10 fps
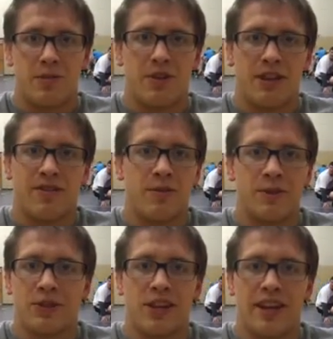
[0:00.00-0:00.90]
But like if I'm
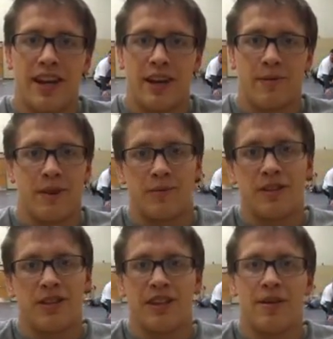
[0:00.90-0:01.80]
just trying to get amped up, I
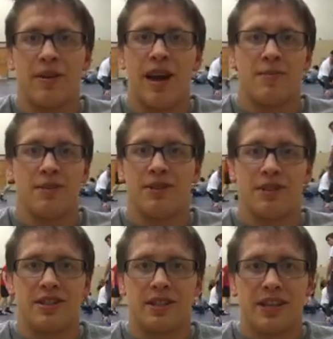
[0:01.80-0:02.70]
listen to like rap and
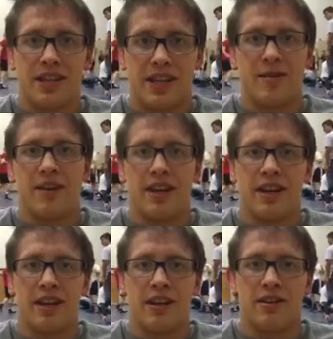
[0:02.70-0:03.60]
just get ready to
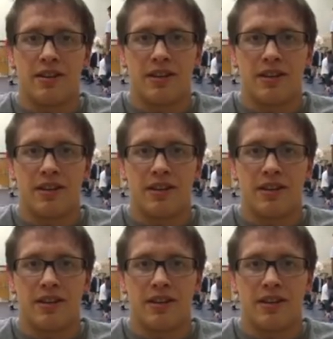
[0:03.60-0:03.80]
go.